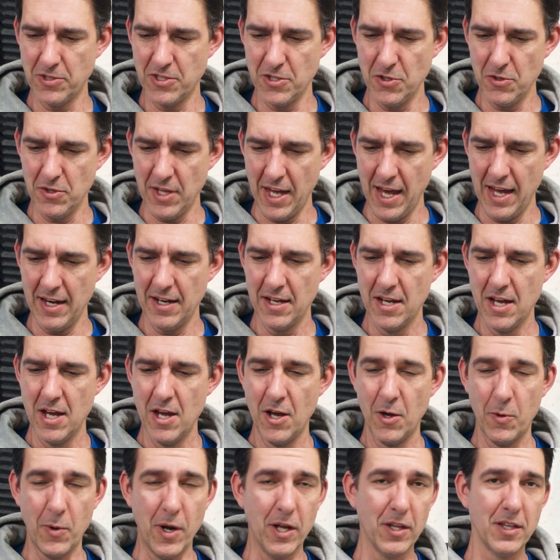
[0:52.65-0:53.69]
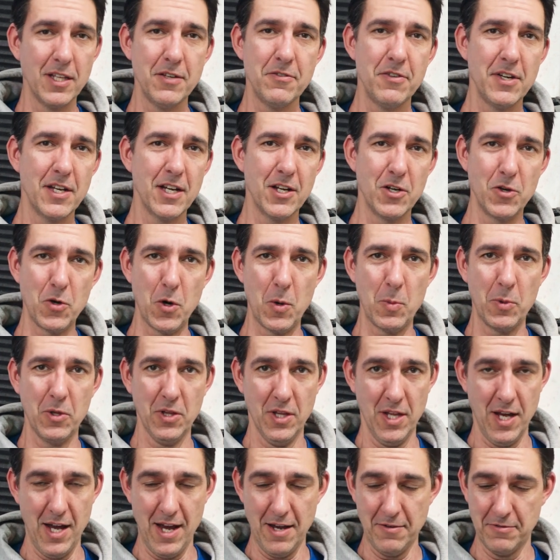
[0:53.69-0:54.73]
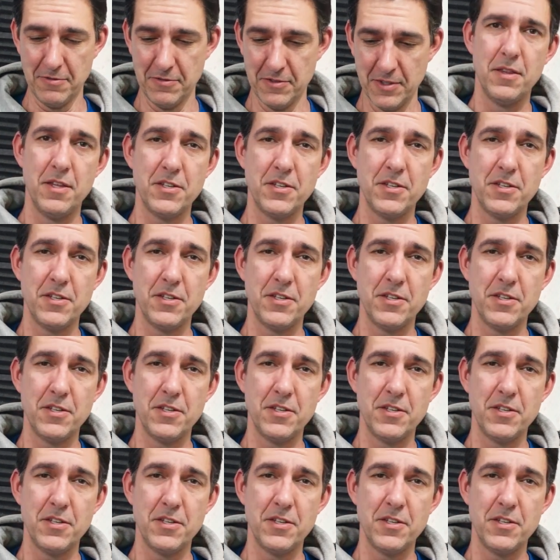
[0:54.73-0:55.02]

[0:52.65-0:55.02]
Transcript: do that while living a normal life?